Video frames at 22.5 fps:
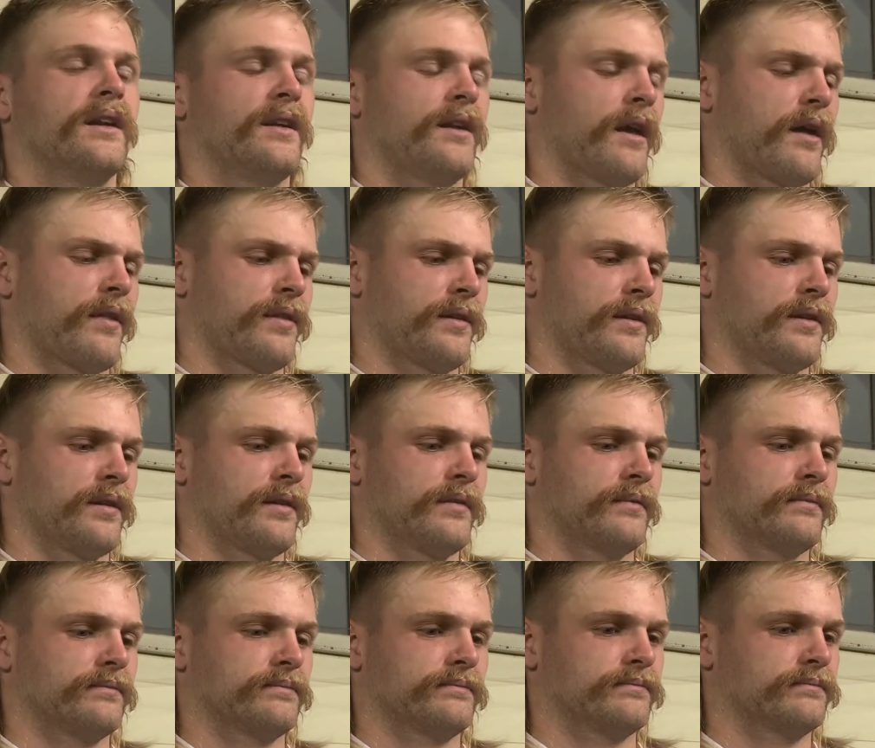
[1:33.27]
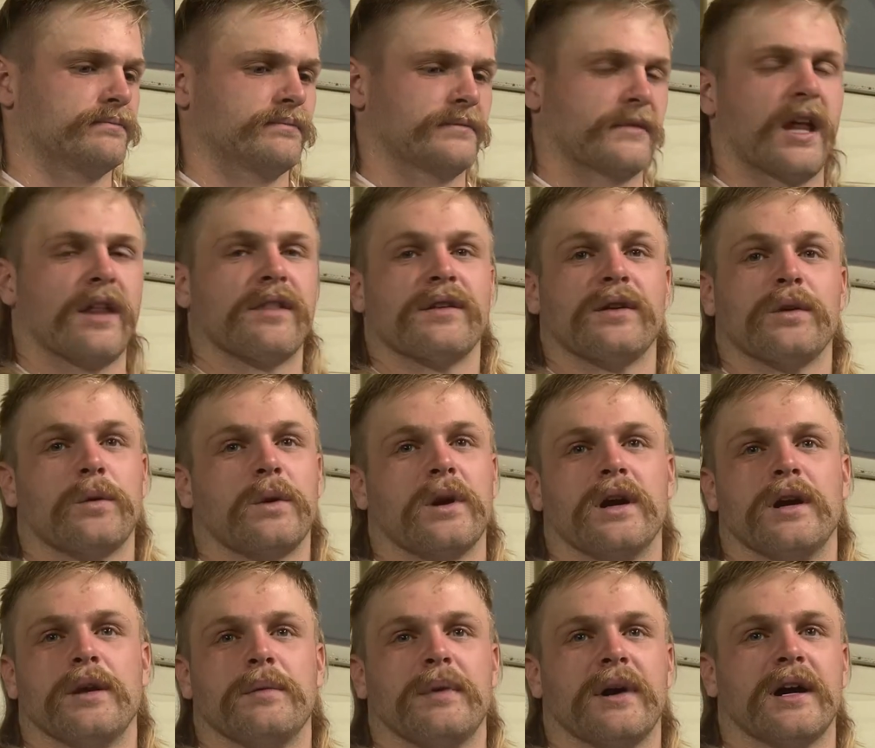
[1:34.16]
Nothing nothing to
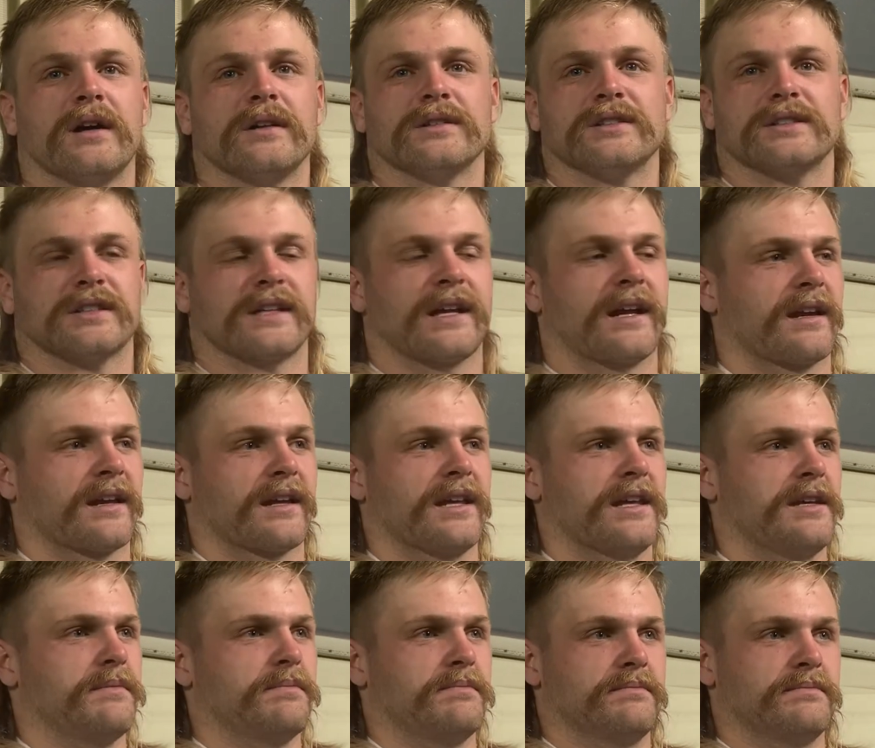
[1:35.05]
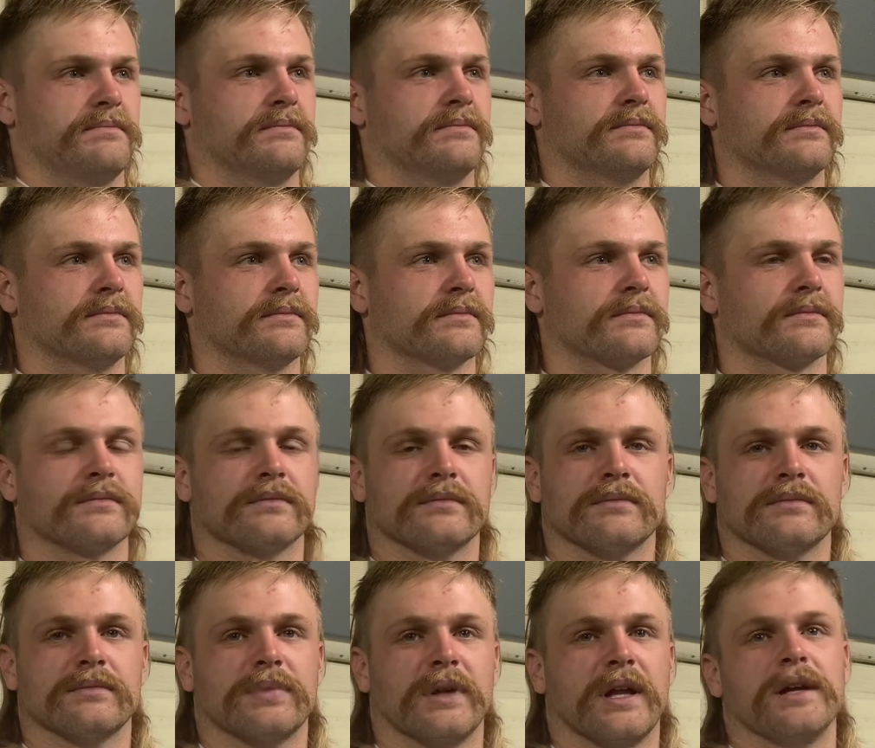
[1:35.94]
worry about. Just got to keep
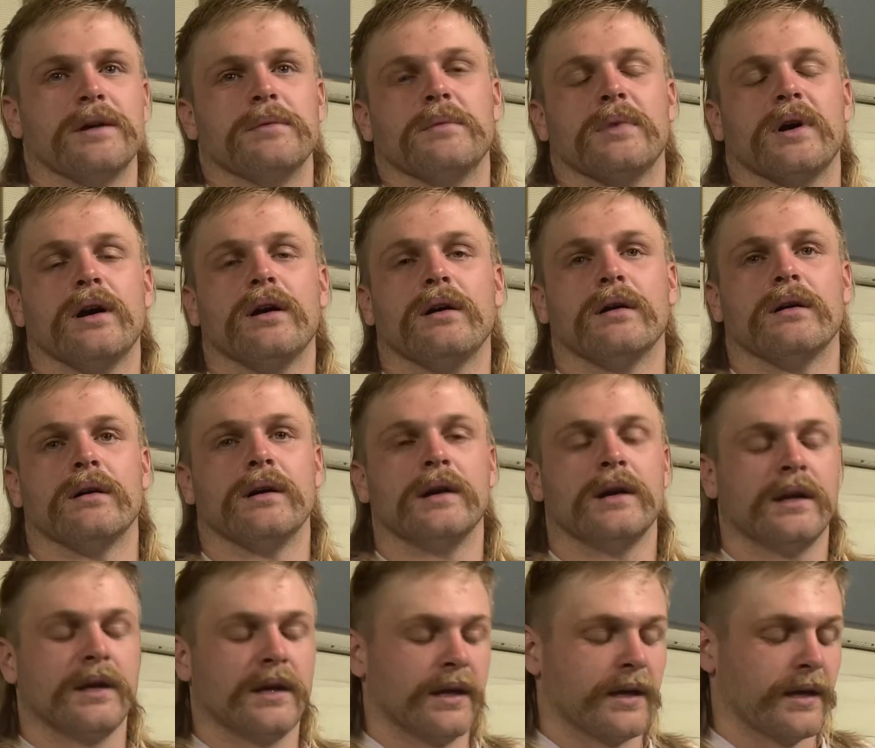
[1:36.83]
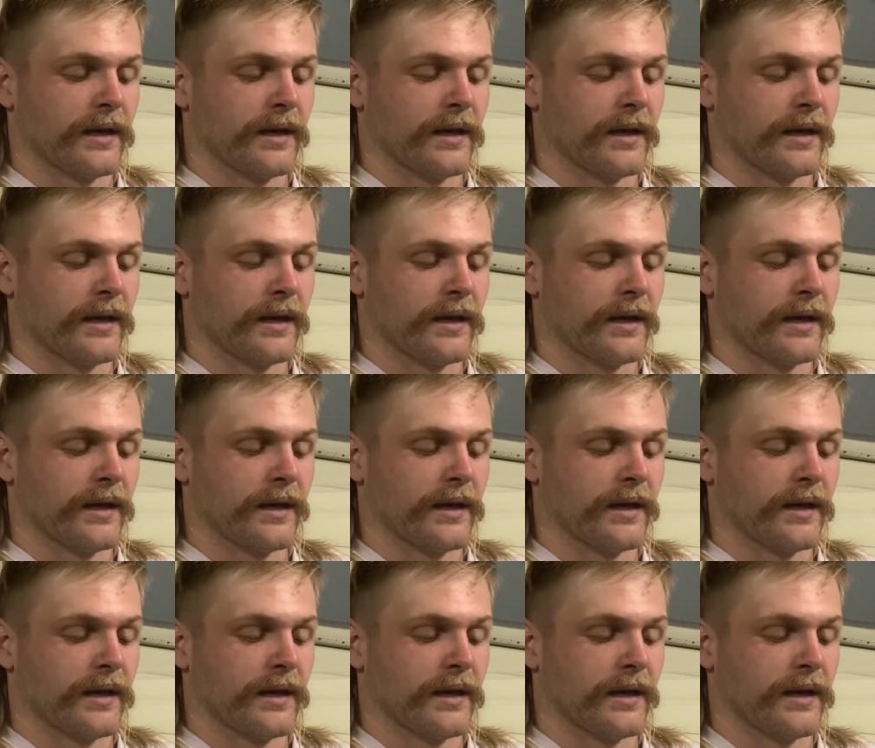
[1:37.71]
playing ball. Yeah.